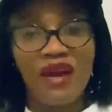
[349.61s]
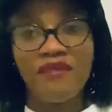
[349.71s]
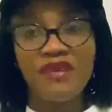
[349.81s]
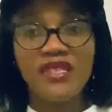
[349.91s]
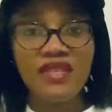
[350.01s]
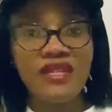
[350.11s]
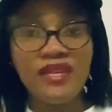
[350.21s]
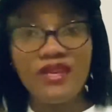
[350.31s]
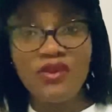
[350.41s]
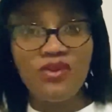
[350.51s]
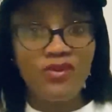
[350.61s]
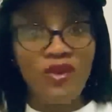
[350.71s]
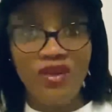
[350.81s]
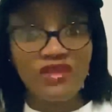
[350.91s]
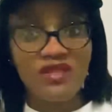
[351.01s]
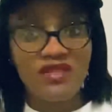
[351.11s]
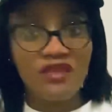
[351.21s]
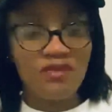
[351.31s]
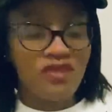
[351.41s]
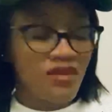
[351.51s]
basically wrong systems. He